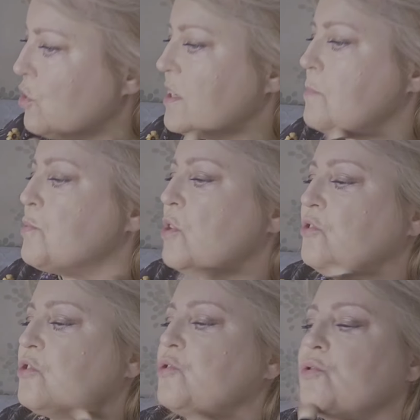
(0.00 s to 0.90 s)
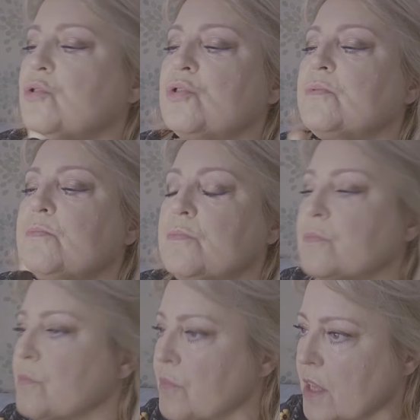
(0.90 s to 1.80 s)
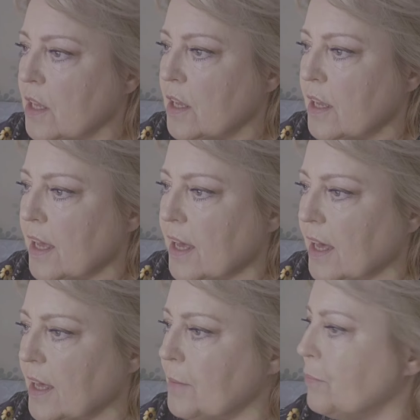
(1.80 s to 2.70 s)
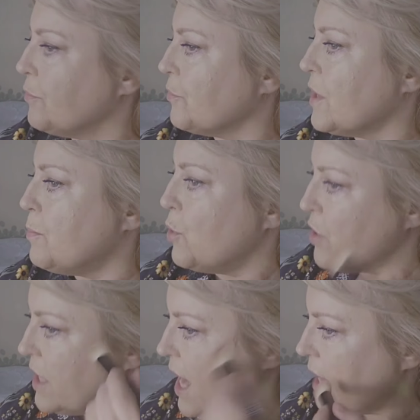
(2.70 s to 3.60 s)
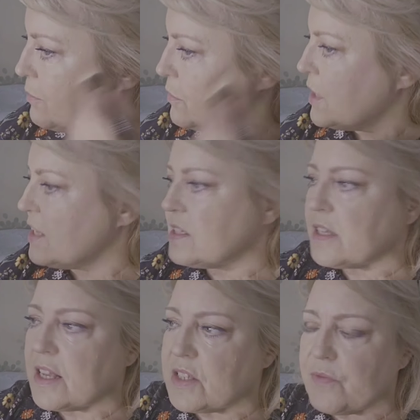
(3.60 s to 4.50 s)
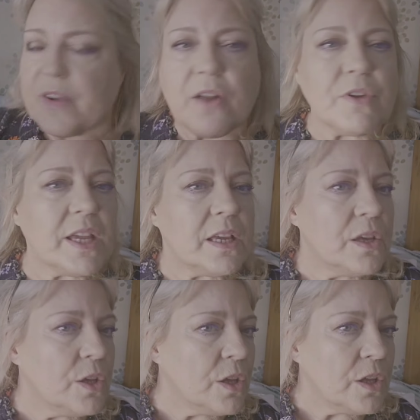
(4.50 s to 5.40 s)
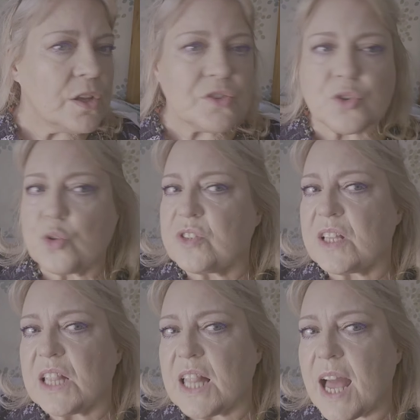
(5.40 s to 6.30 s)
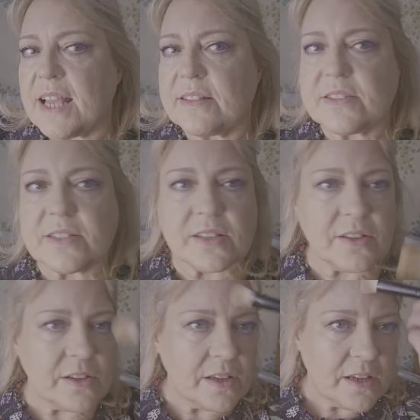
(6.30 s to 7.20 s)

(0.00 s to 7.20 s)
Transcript: call it a bronzer, but yeah, it's a very sort of light